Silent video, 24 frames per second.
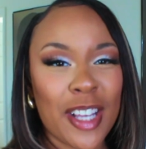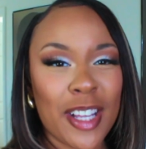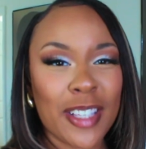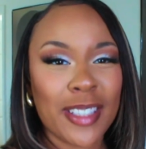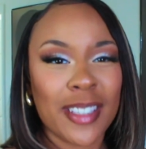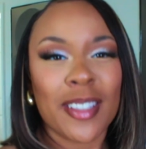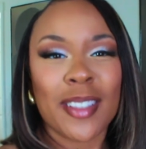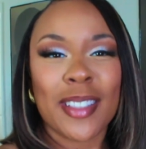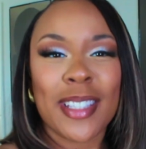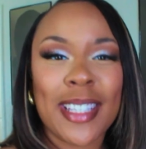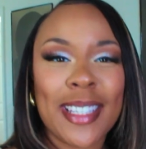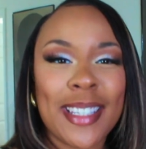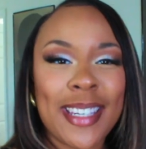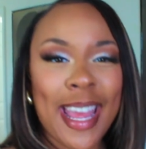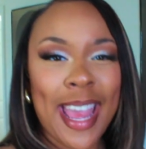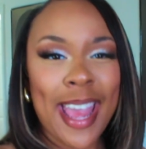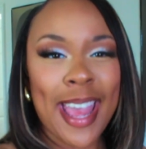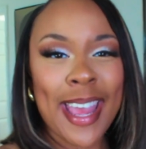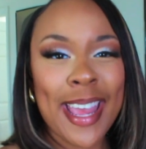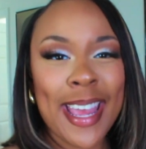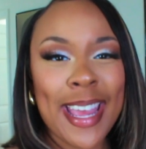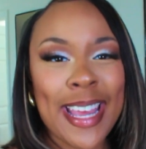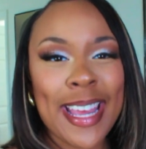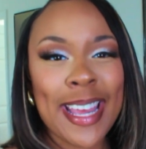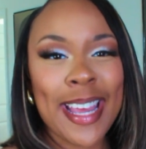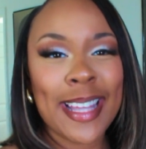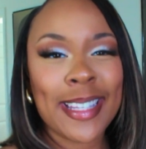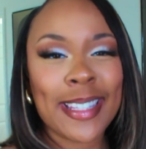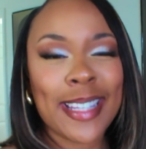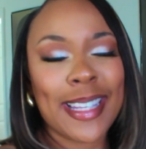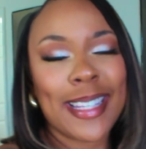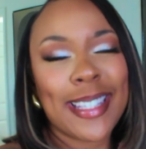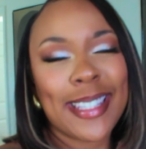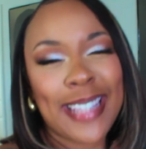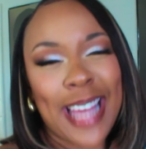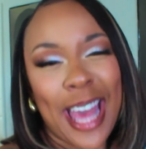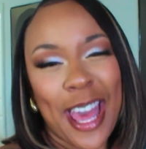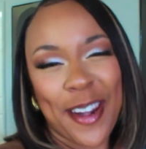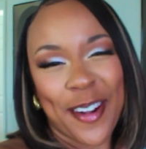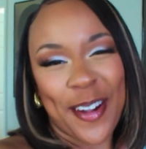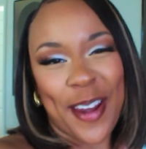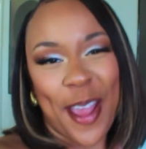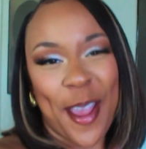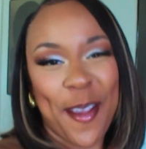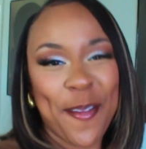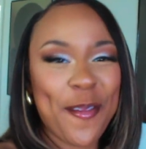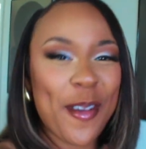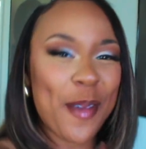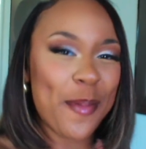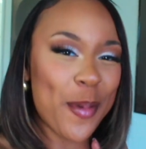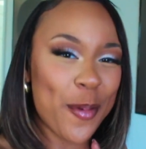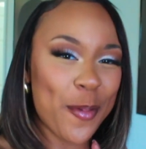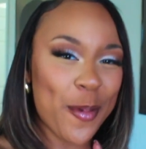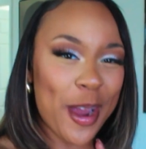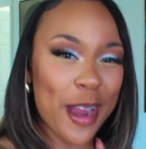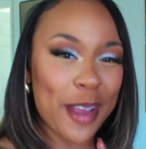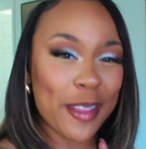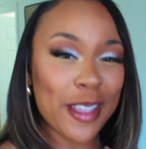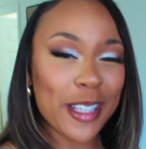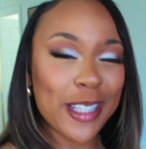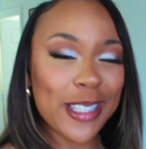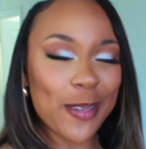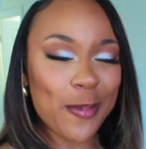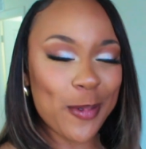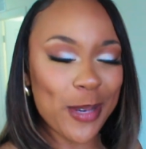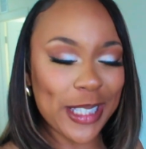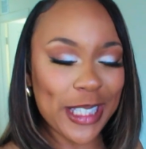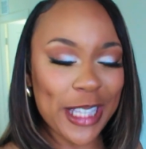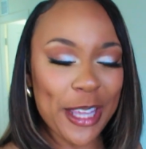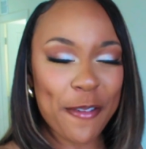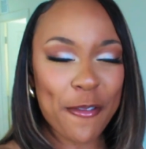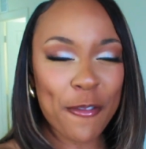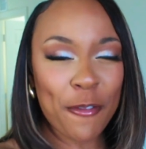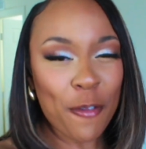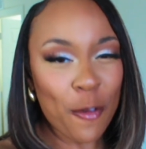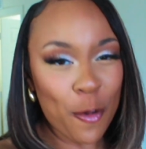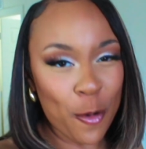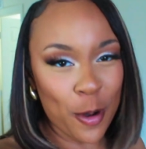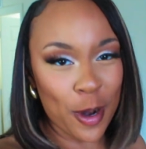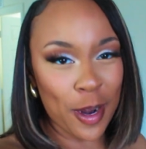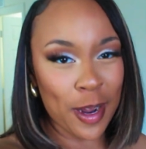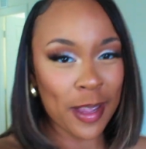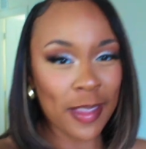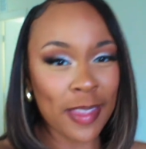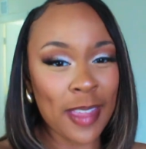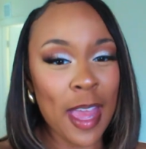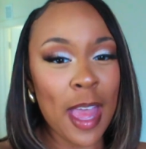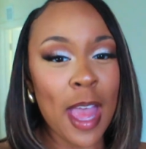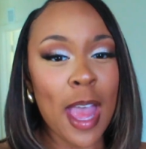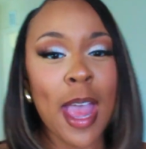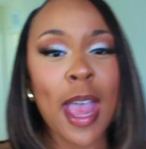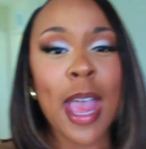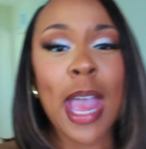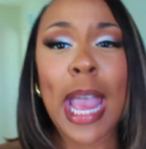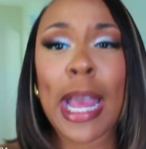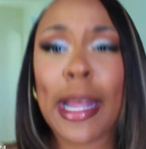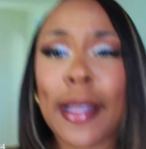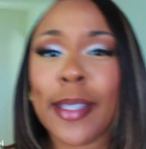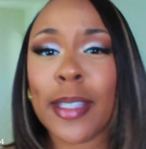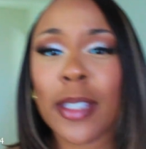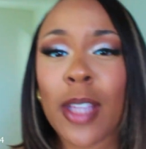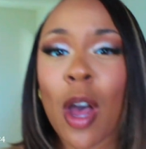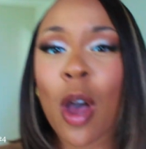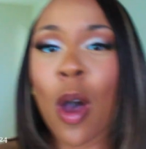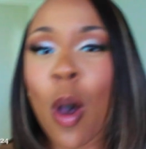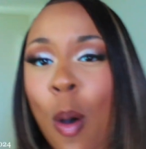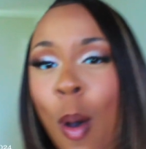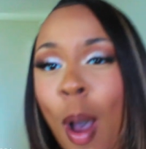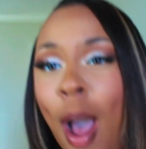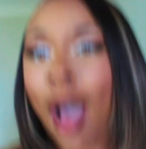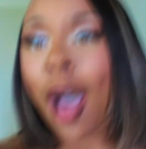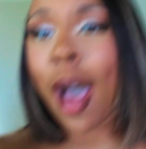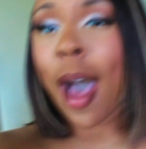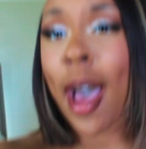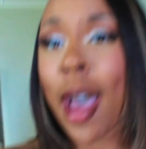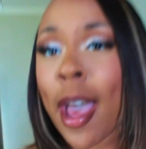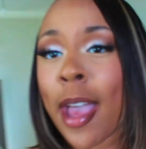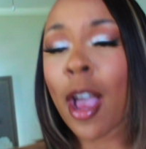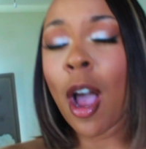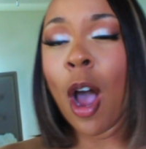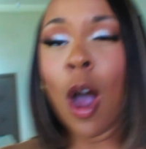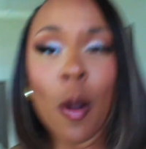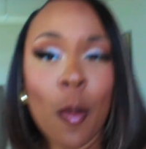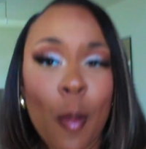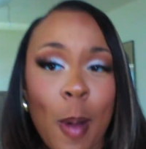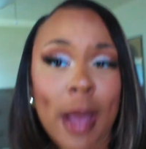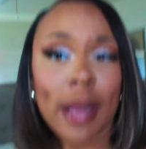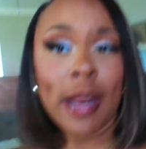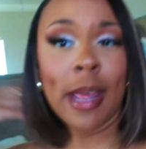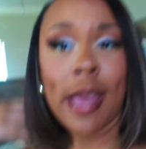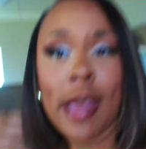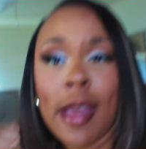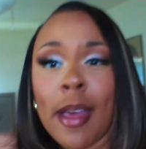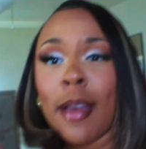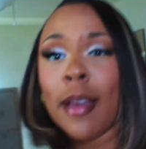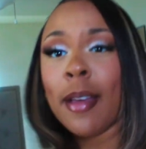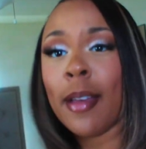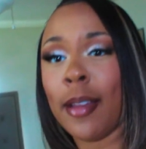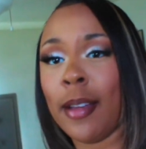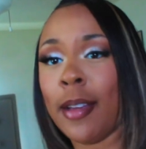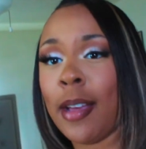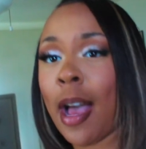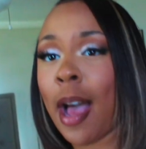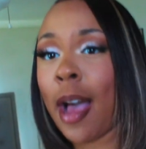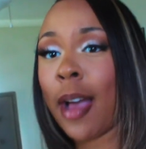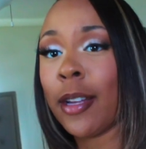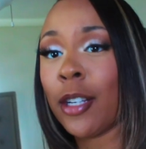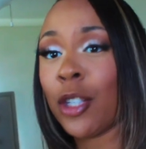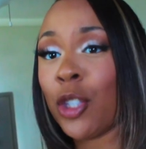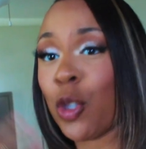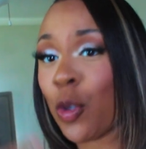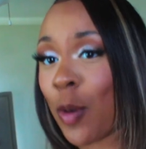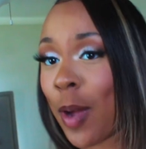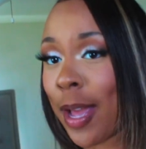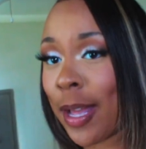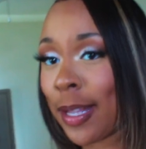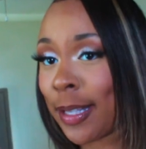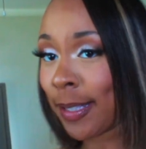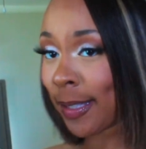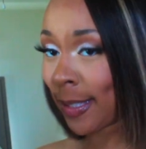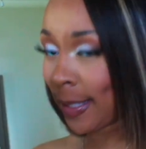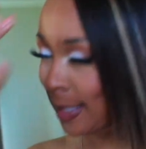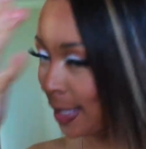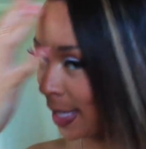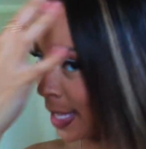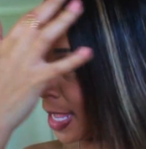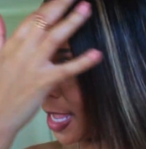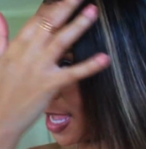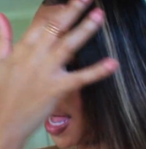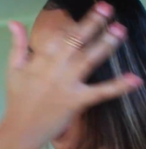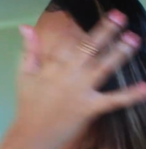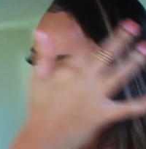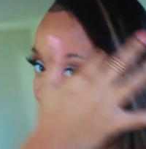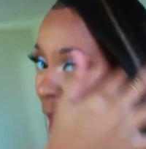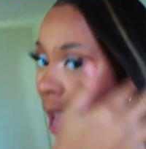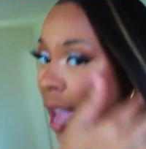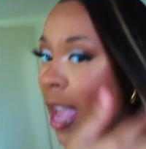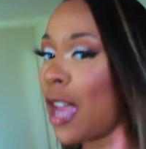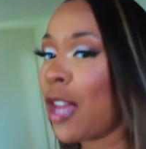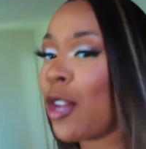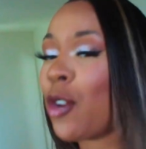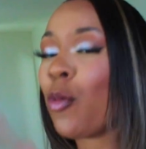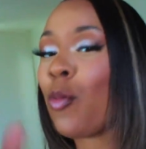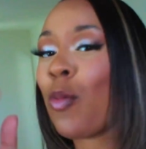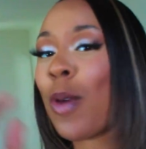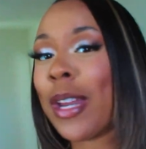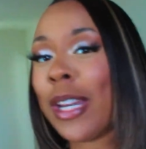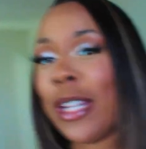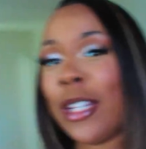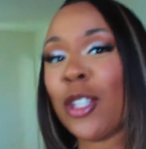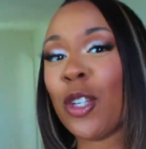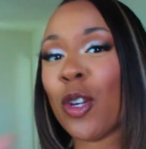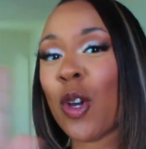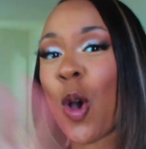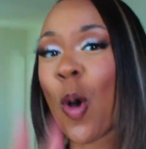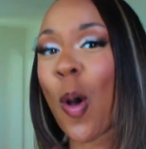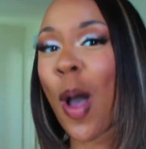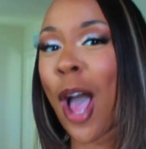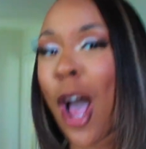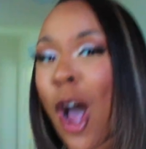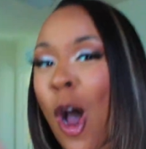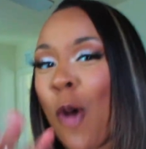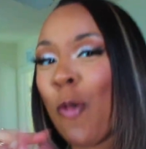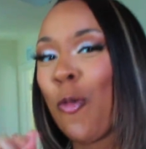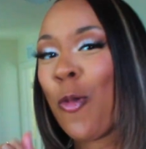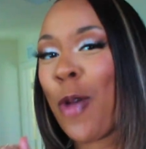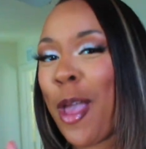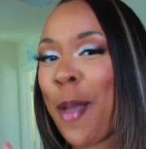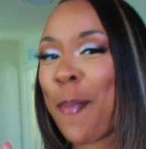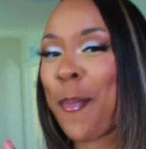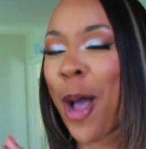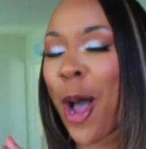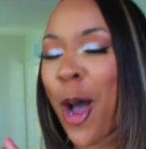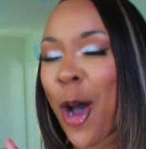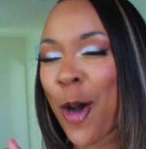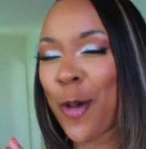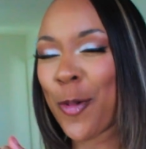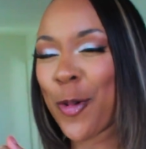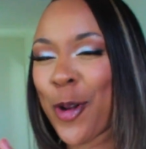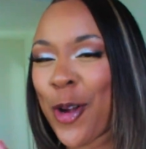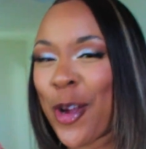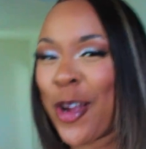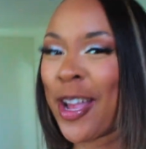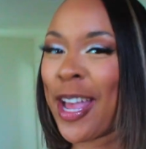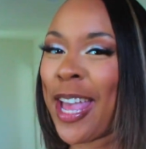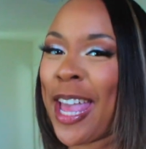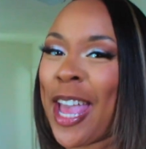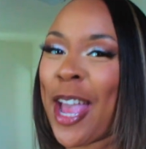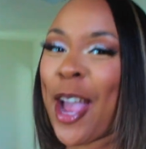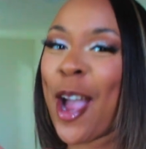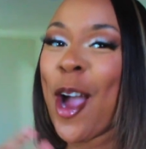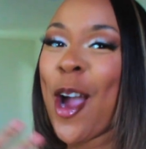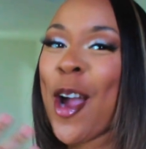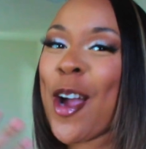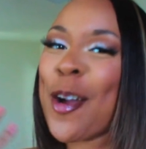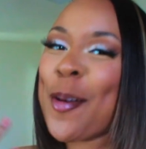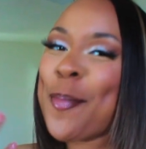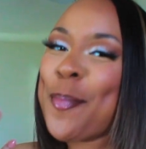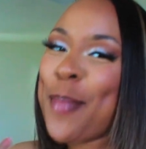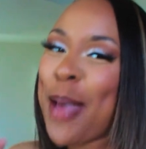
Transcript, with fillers: y'all, so today is Saturday, February the 24th, and so I already got dressed and ready to go out with my homegirl and her